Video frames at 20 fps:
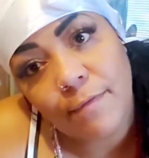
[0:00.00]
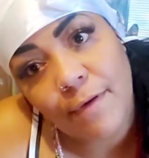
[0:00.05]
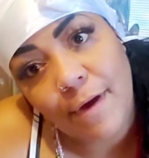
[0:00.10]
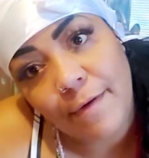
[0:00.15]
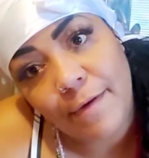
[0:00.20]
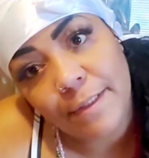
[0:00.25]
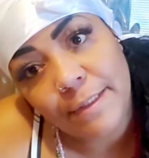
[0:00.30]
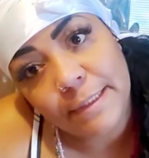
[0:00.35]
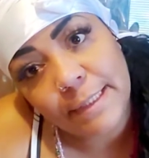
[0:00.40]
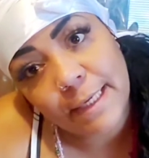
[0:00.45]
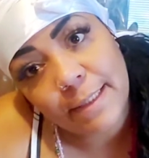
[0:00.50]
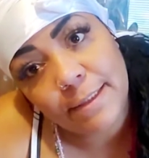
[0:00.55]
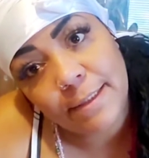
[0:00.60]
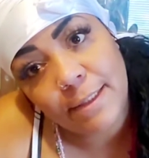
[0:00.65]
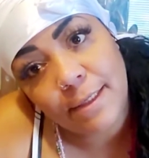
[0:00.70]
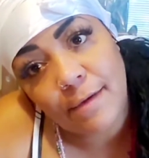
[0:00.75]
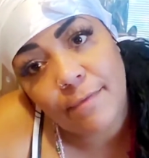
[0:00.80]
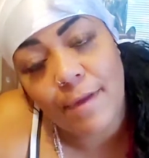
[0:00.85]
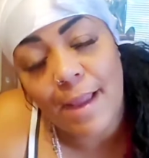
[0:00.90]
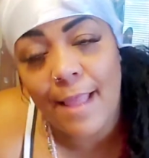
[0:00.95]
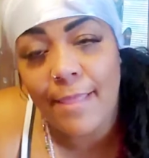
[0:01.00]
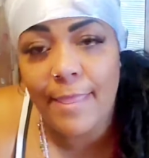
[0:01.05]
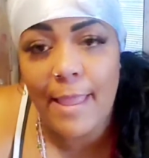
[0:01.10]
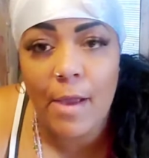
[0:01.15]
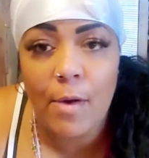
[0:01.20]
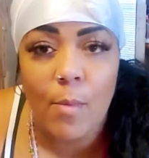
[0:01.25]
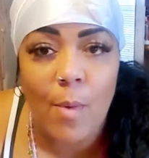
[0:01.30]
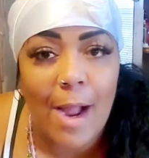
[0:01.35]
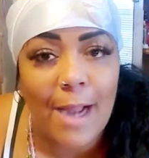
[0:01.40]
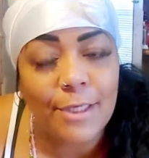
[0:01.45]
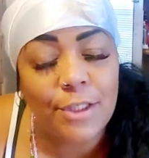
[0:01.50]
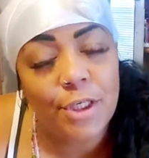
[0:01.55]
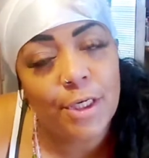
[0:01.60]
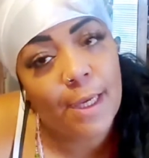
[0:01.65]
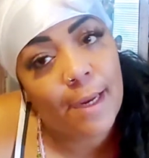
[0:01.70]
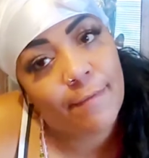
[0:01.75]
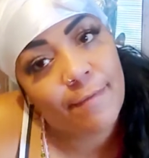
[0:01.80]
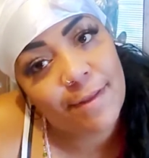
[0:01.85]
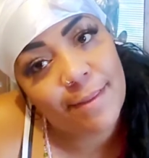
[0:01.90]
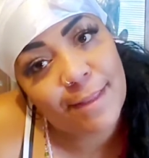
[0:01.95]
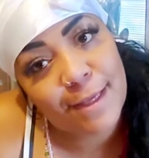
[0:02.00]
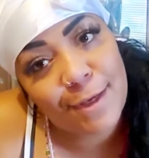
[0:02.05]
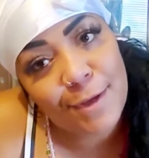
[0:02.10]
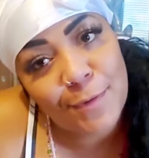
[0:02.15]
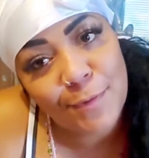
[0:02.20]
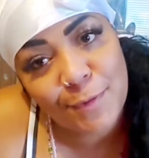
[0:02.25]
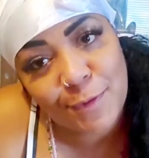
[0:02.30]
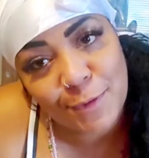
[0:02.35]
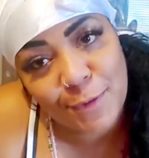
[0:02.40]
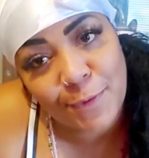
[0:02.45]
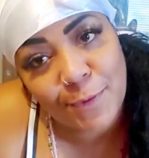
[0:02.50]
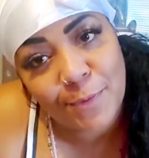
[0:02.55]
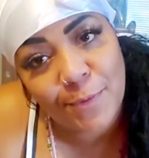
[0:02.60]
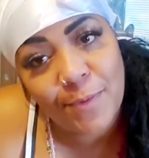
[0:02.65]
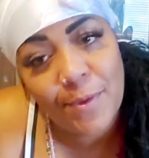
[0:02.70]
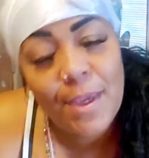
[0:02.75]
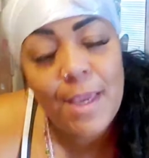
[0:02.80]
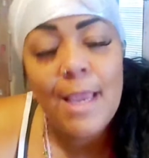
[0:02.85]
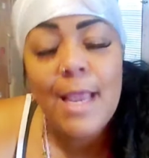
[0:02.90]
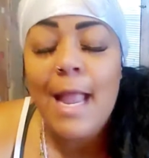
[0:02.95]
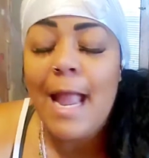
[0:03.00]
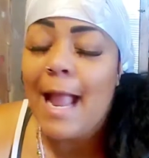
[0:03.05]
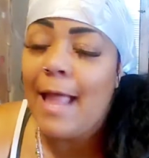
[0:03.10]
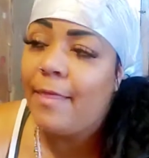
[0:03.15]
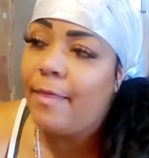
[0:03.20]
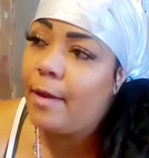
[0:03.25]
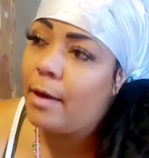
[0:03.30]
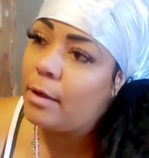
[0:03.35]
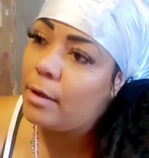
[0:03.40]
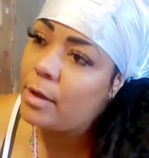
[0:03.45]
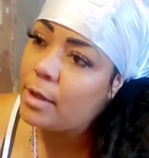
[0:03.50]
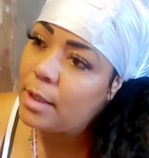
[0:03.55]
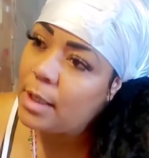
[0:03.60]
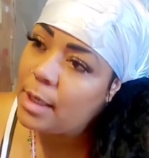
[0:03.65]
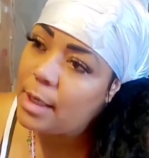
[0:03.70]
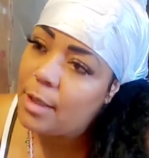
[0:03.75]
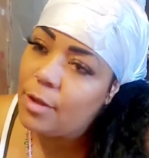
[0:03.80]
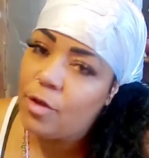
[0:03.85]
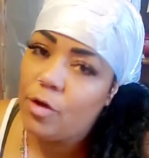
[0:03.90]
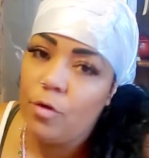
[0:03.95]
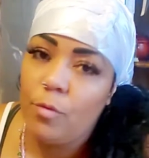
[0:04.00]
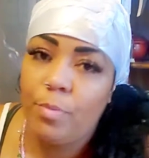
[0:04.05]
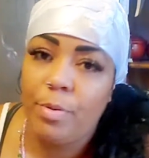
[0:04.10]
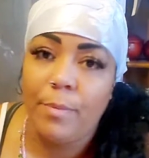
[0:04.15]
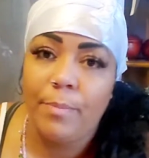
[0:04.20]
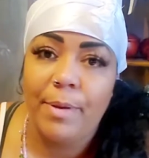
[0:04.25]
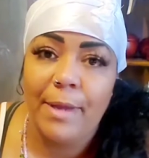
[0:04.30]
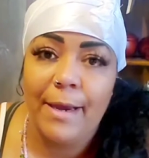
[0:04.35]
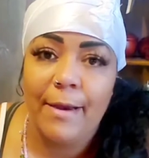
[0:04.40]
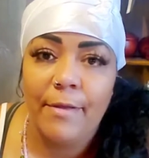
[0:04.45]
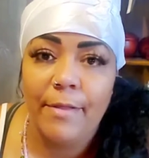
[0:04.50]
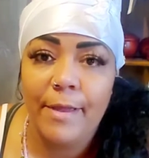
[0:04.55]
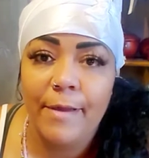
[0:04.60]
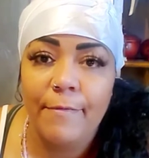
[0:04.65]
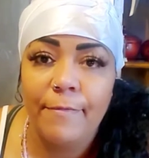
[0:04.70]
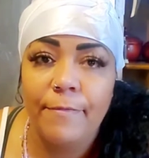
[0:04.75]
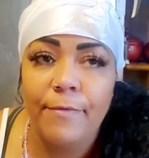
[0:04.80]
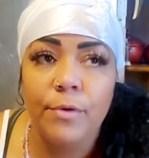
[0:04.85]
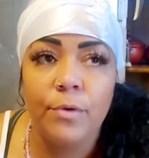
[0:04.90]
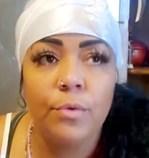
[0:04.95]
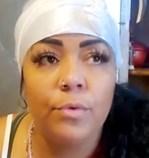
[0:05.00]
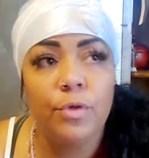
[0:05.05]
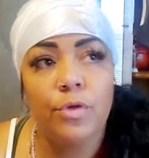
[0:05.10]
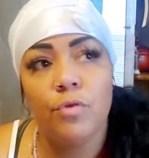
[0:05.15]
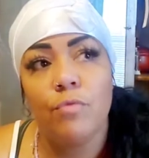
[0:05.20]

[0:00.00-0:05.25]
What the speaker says: are very sensitive, and they're watching everything you do, and they're looking at you prepare their food.